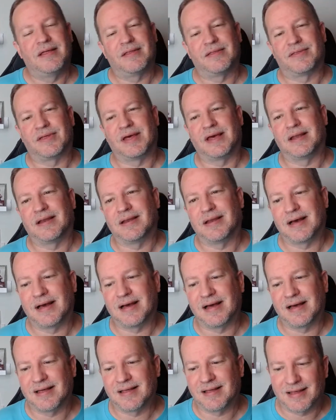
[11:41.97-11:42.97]
then
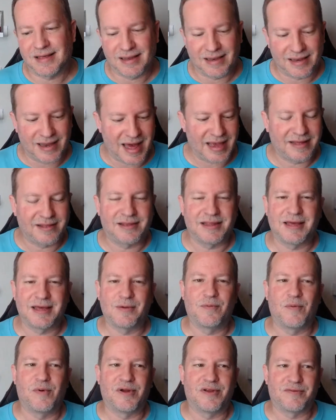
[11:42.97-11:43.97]
it
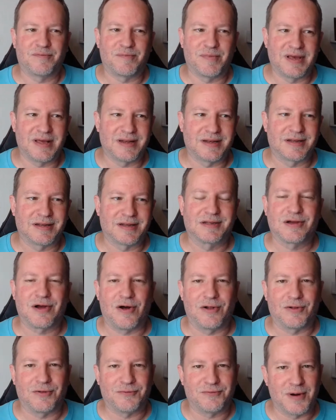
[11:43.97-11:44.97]
likely would have been
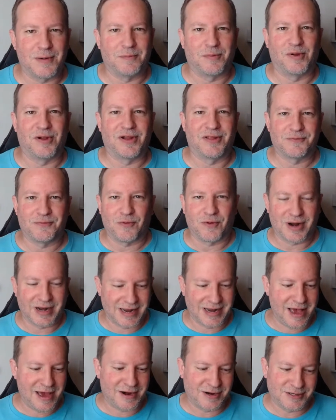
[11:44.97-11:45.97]
called a fumble and the
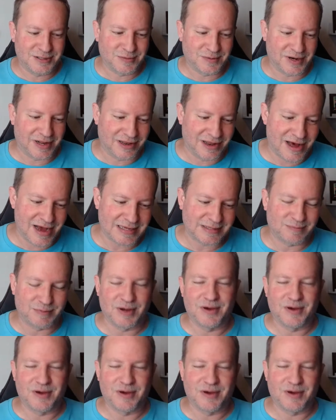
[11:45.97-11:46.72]
49ers would have lost.